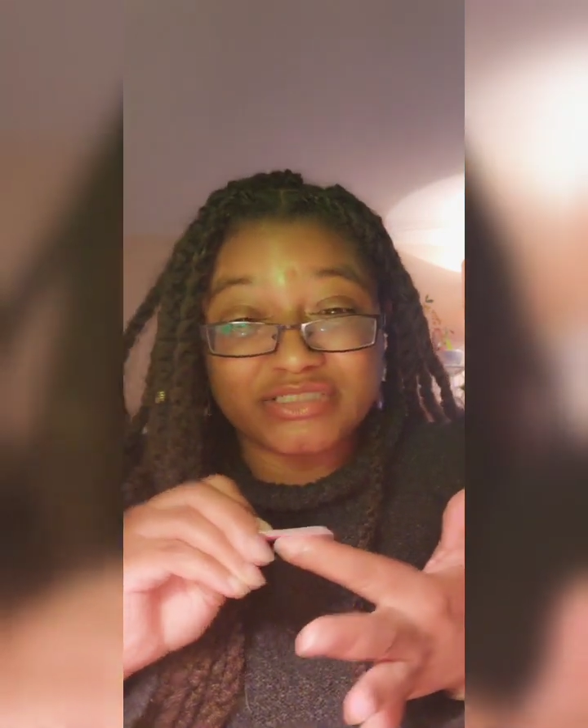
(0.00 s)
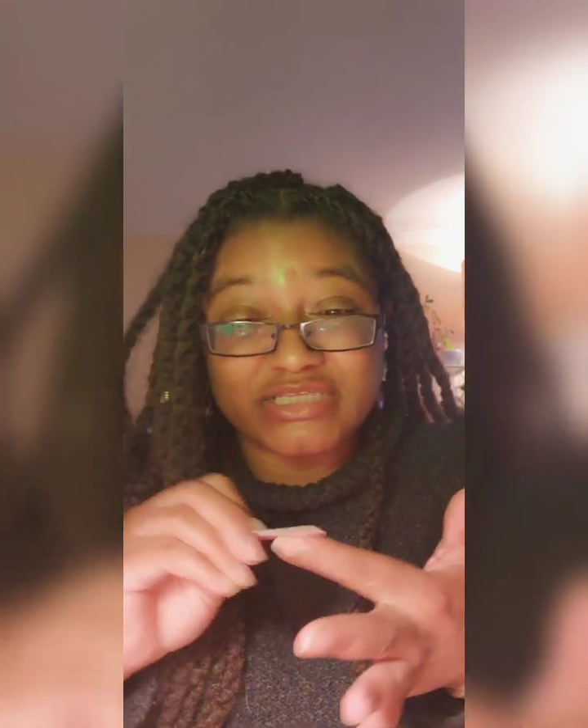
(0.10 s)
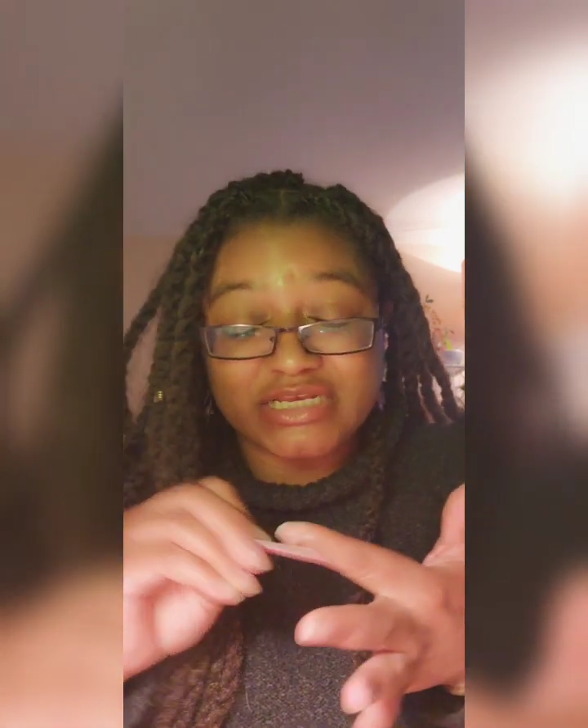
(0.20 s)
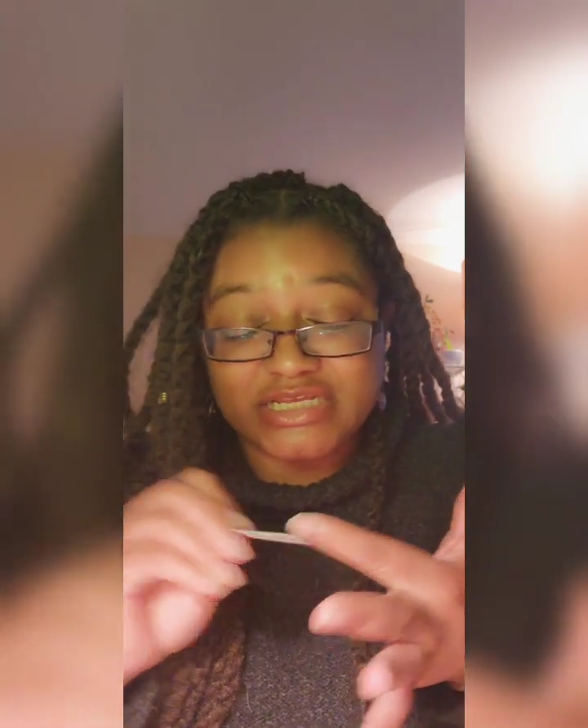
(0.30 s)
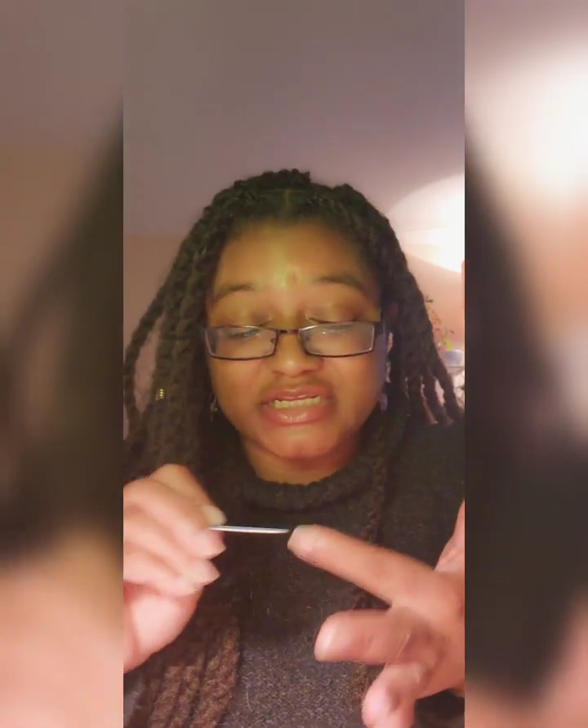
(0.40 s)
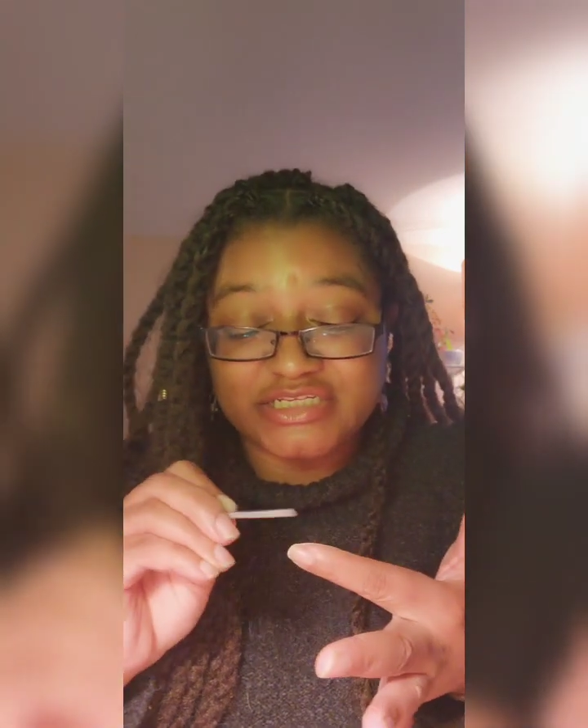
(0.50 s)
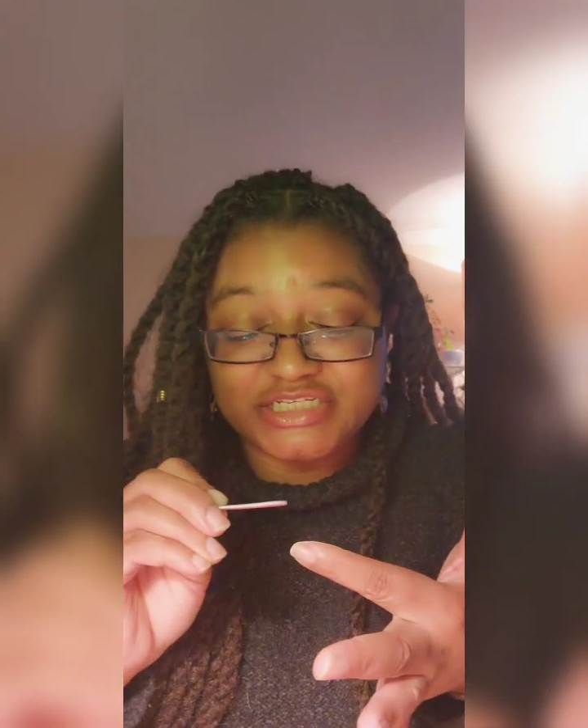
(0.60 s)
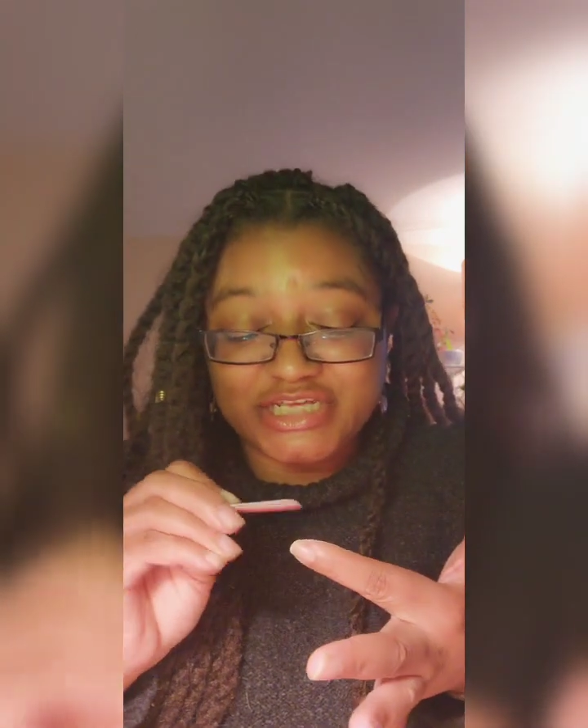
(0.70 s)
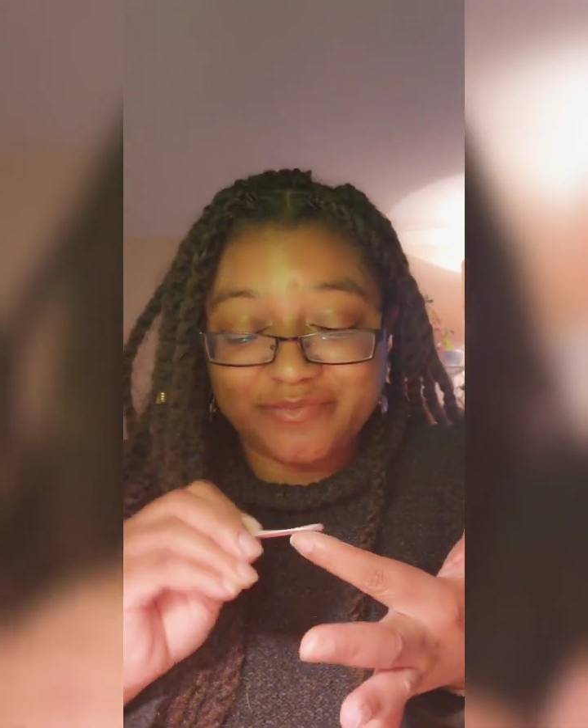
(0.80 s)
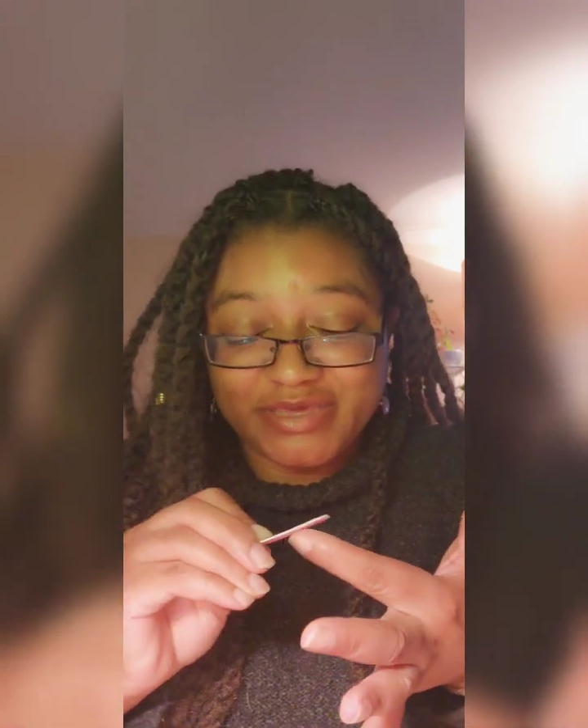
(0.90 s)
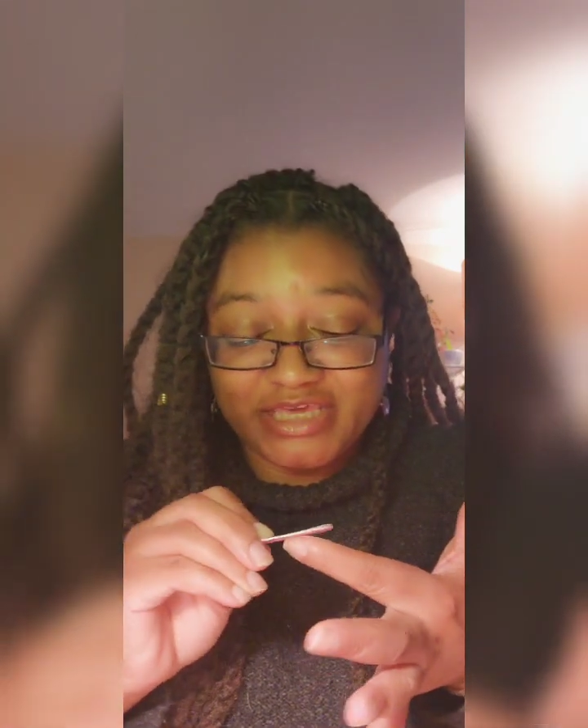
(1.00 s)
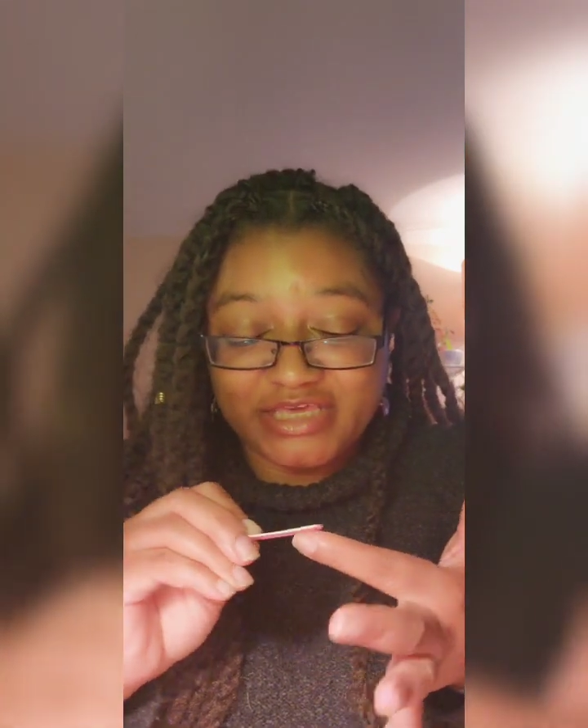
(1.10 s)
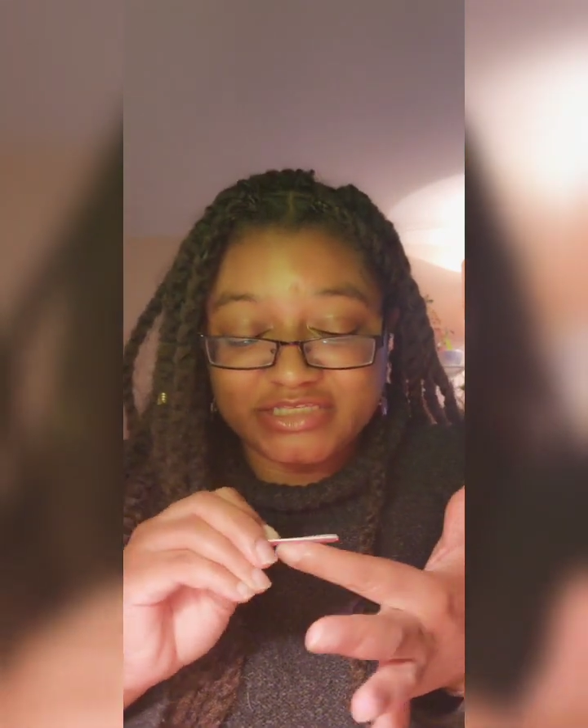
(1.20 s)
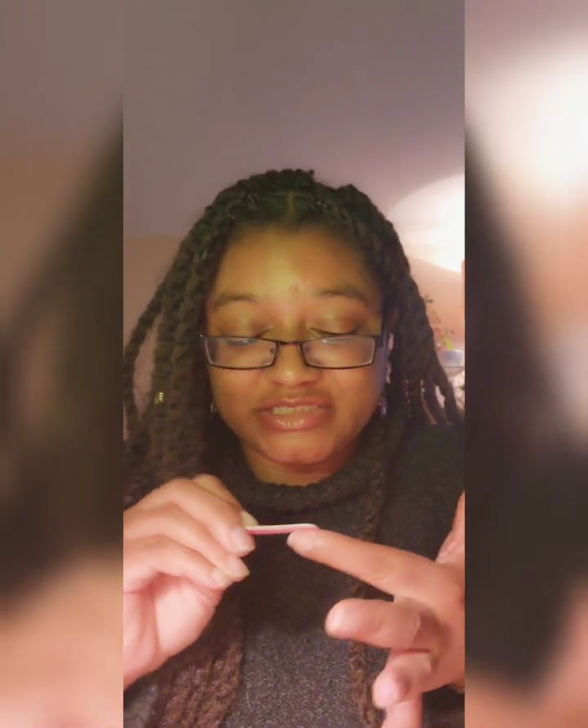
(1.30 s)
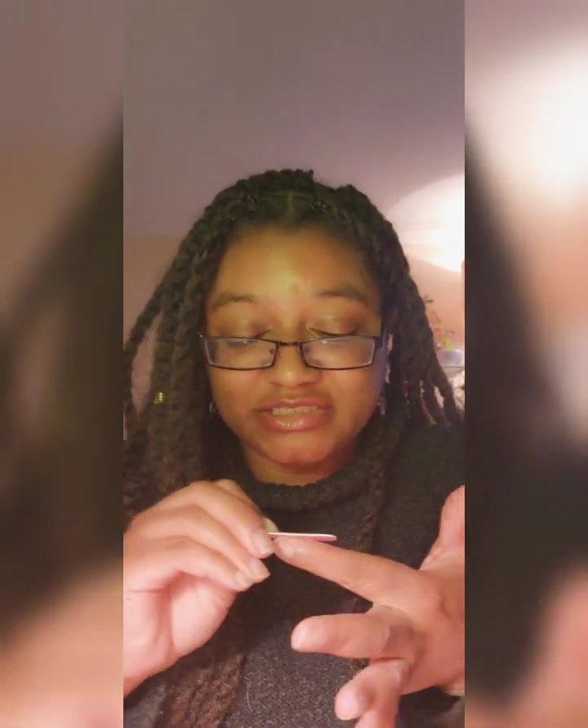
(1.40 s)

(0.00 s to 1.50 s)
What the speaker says: since I did a DJ mix,